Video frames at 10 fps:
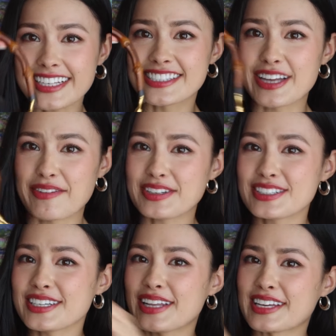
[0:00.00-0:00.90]
it's
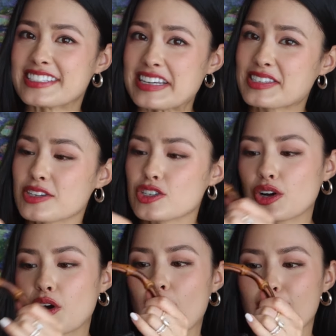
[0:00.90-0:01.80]
definitely like digs into
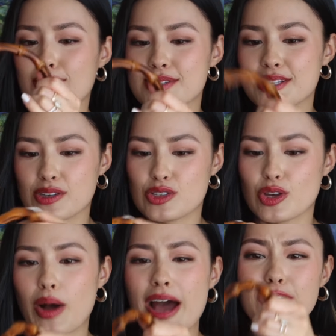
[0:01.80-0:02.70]
your arms.
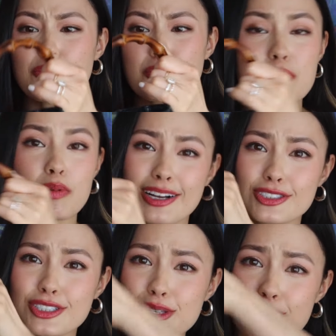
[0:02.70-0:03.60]
So I don't know if people
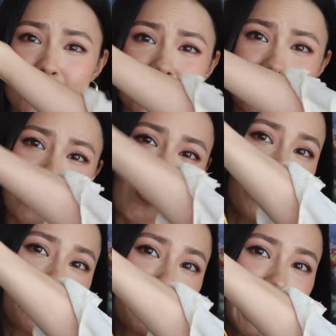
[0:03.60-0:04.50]
actually use this to
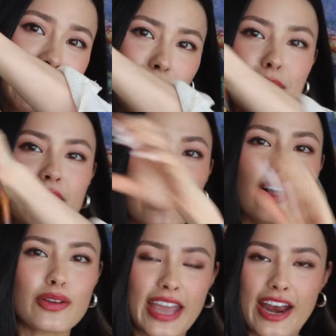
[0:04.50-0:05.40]
hold the bag. I mean,
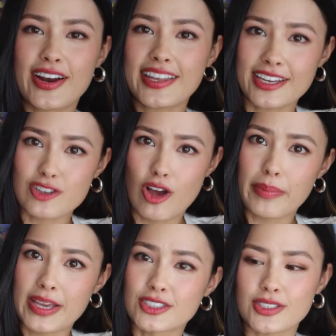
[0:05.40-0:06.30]
I'll carry it like
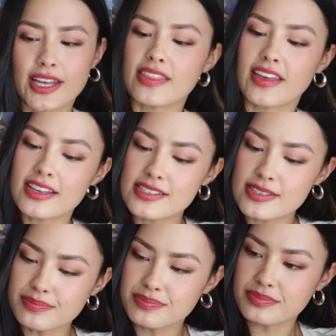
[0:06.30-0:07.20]
top handle like
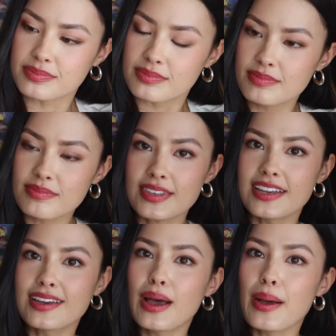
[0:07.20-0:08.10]
this.
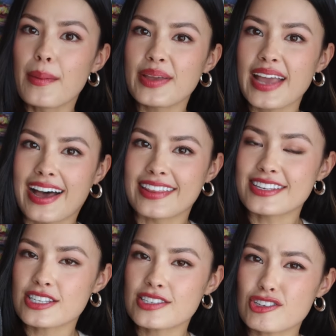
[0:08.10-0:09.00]
But yeah,
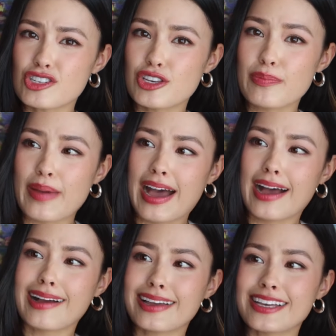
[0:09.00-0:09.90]
this is such a cute
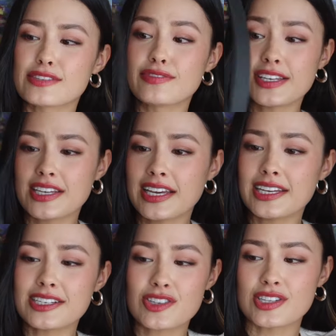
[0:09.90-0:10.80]
bag. It's
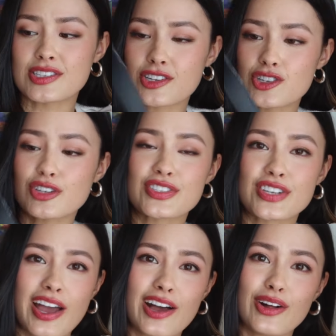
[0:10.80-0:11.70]
vintage, it's such a good
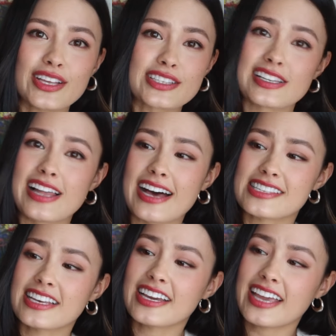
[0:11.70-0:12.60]
style, it's
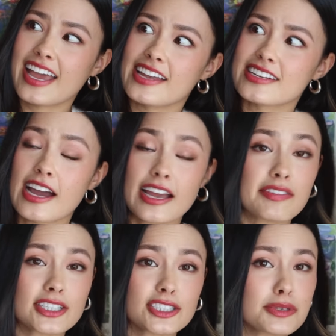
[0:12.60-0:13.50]
classic, and I have
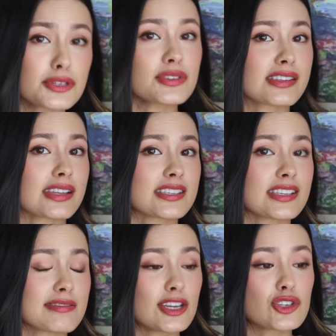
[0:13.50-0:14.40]
actually been using this
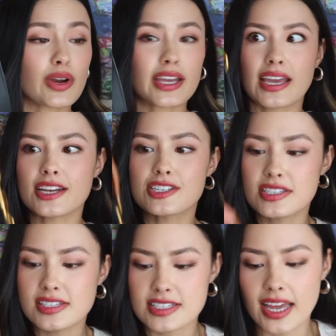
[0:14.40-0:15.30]
and enjoying it. I
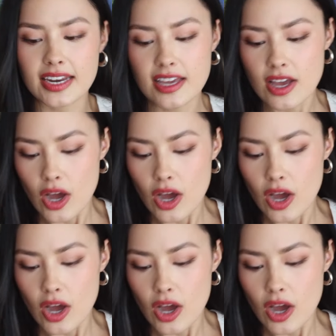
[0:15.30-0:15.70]
just need to get